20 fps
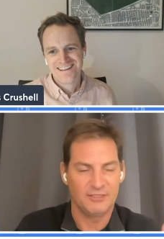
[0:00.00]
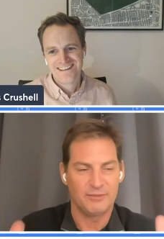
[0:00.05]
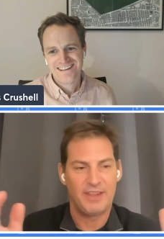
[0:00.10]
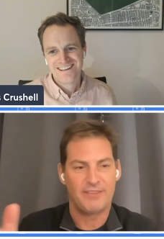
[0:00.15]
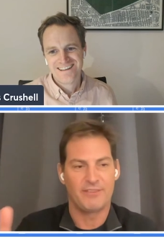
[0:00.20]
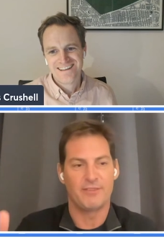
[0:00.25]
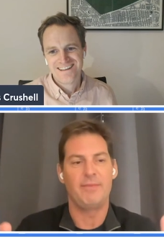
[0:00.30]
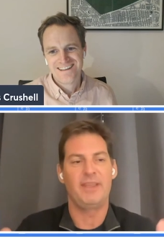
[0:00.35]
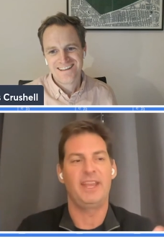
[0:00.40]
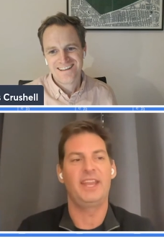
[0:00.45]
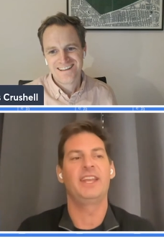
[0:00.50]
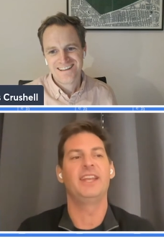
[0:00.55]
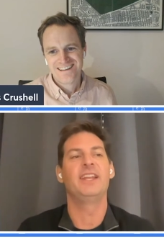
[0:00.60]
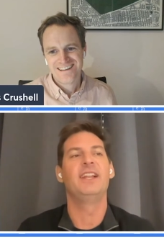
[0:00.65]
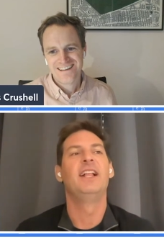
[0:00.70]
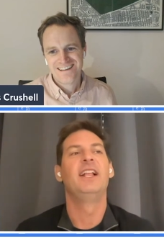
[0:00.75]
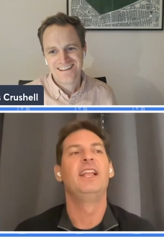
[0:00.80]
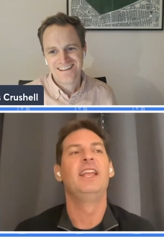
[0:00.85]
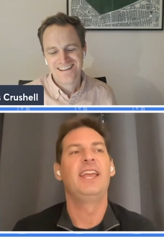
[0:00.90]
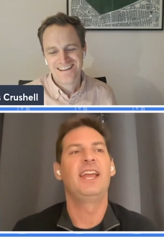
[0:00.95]
Speaker 1: We haven't made it.
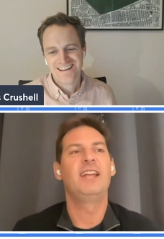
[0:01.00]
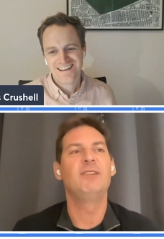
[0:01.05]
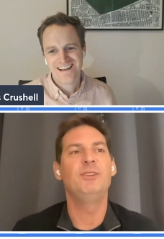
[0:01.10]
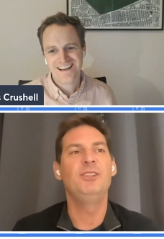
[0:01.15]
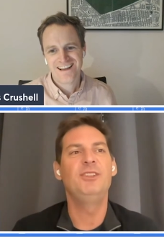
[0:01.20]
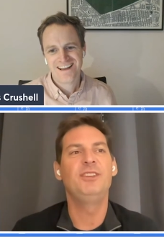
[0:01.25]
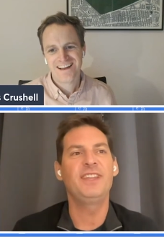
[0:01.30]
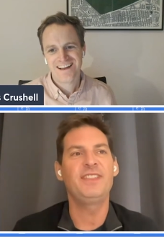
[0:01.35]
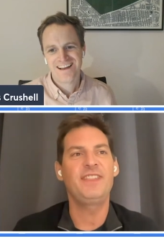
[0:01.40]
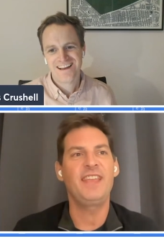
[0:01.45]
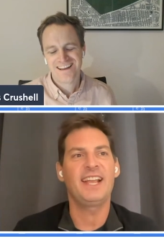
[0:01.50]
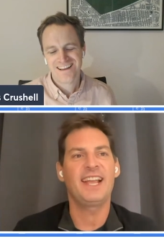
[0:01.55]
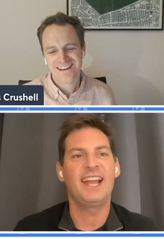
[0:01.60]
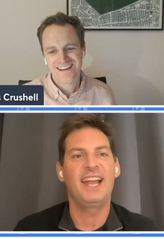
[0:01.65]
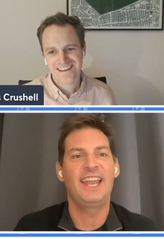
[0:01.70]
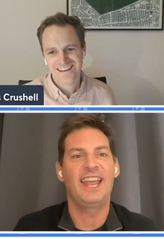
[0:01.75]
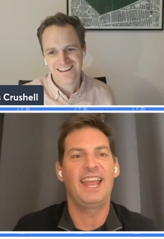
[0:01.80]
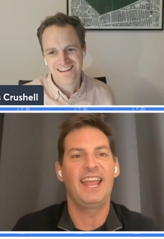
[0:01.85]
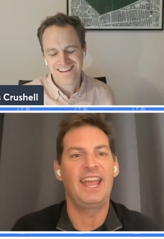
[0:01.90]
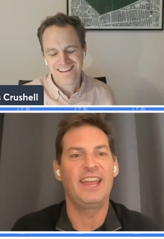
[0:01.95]
And when you get that kind
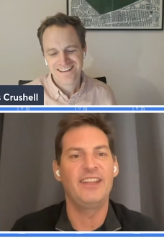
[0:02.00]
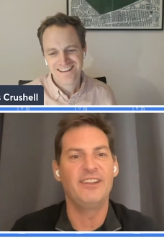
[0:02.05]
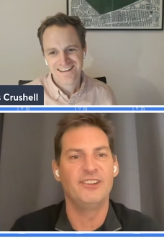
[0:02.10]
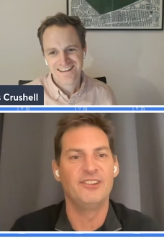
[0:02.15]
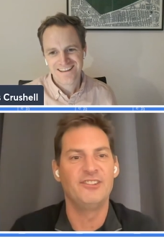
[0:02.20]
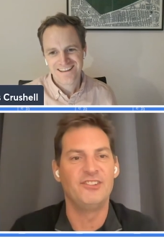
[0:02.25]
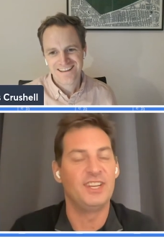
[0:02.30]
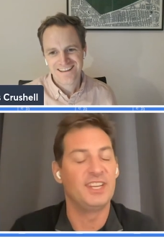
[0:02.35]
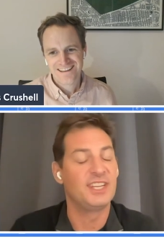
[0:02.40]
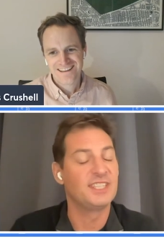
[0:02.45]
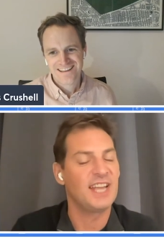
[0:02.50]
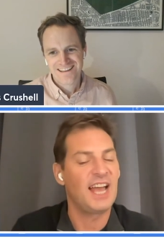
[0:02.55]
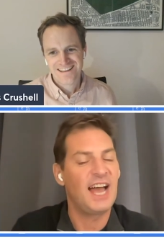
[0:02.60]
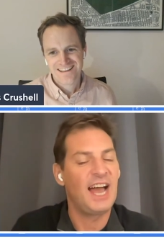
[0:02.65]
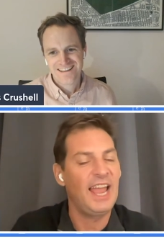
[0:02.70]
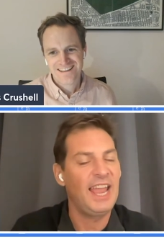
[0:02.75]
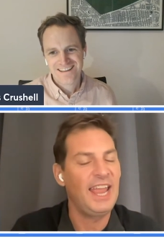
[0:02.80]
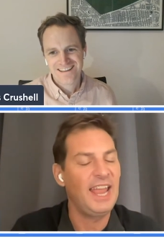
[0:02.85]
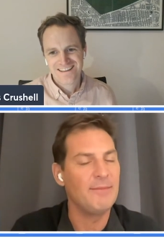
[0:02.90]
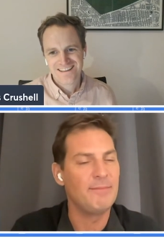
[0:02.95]
of energy, because I
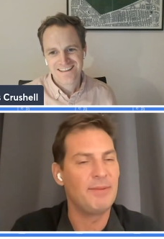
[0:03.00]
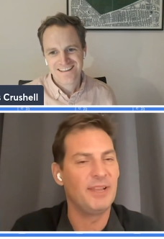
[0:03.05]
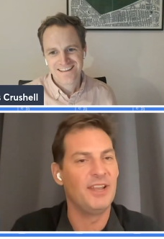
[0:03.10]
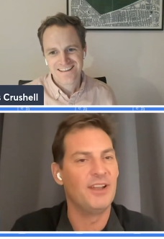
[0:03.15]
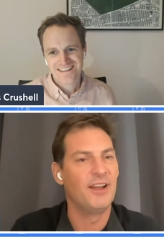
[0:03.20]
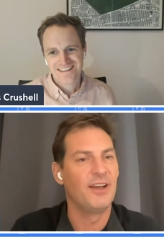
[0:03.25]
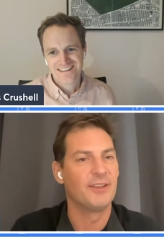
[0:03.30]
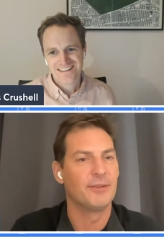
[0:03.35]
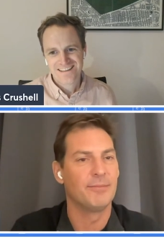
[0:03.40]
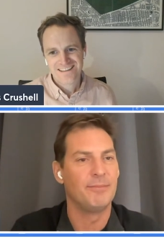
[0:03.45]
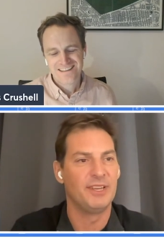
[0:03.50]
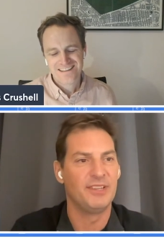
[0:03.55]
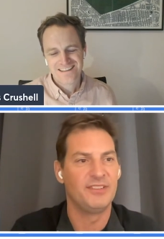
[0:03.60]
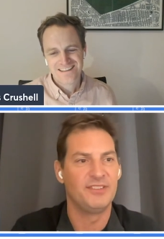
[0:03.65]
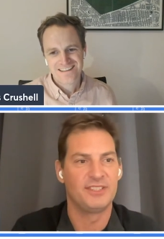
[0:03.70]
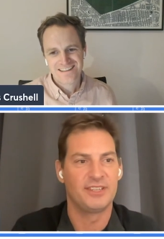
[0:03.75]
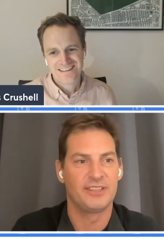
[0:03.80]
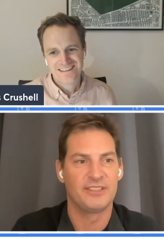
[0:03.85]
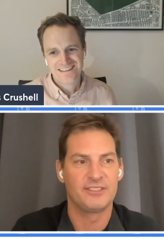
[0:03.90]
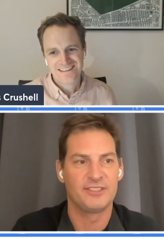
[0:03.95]
had been in other pitches
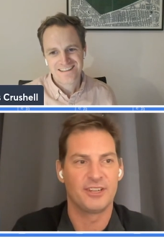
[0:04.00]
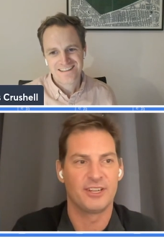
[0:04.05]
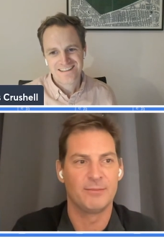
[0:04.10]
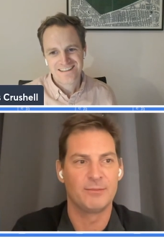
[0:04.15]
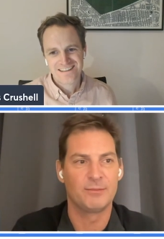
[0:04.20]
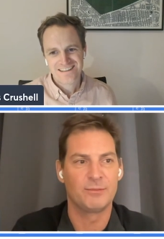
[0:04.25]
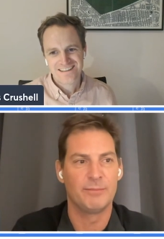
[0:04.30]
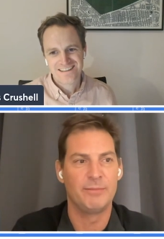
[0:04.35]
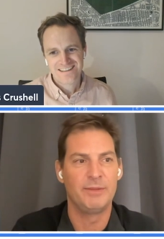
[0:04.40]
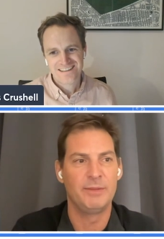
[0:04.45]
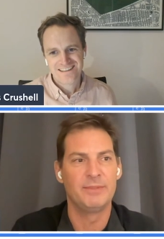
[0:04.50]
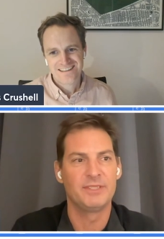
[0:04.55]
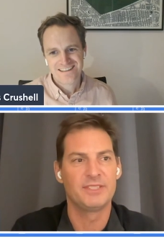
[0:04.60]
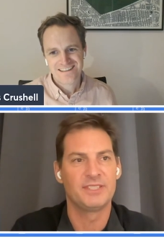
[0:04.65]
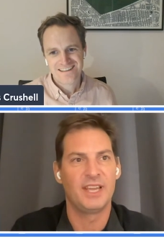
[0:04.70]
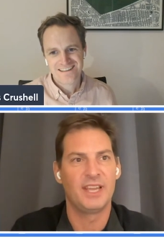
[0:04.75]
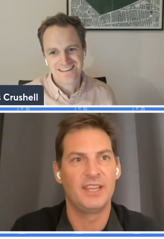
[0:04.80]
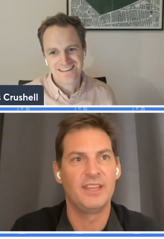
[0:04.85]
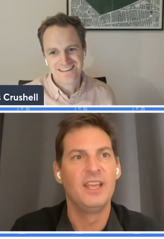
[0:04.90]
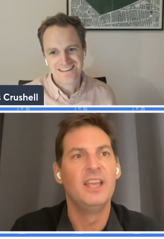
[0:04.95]
at startups where people
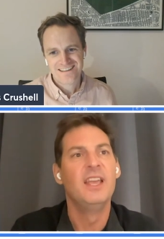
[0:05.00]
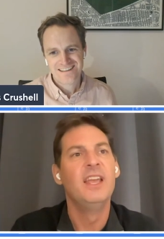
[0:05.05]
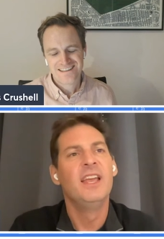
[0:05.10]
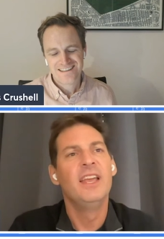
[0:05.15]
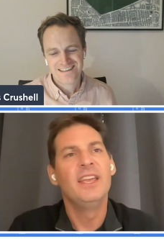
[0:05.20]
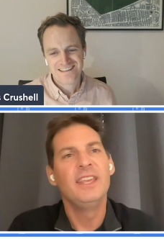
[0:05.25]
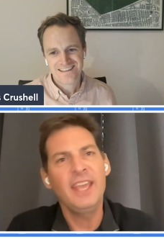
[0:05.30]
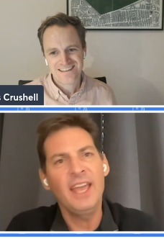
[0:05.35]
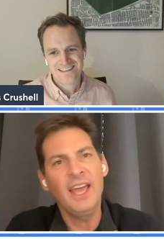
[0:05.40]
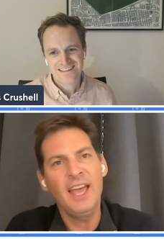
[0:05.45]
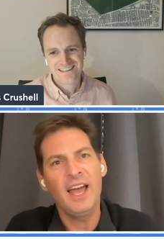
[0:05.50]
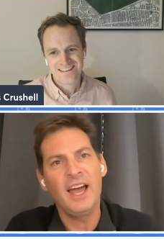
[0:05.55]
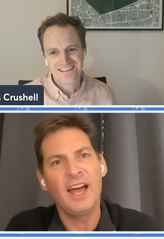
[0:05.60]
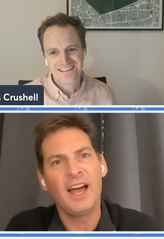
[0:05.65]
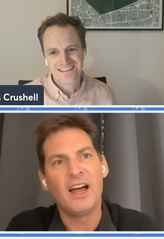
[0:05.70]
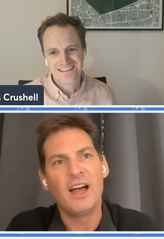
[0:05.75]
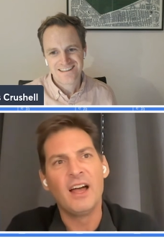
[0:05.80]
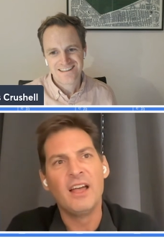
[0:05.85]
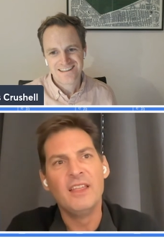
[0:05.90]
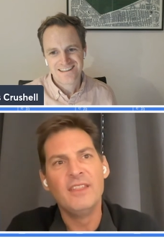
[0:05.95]
said, yeah,
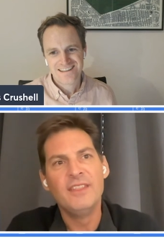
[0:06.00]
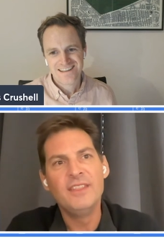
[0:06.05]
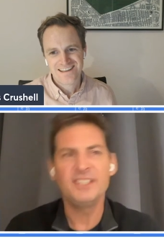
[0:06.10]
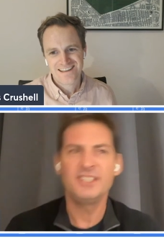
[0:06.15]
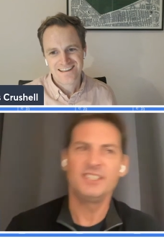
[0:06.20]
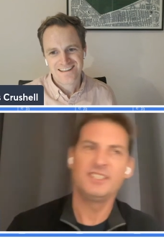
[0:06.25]
this